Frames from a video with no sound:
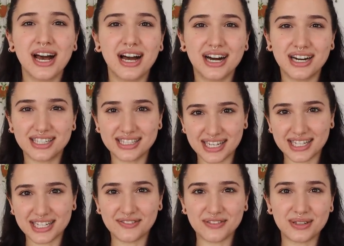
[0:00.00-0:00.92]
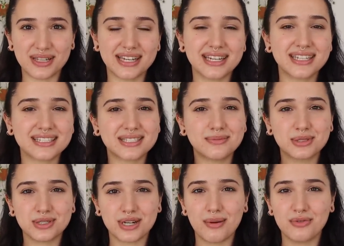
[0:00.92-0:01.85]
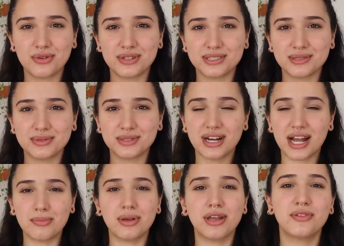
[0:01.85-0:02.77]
Uh, like if you like, subscribe if you want to subscribe.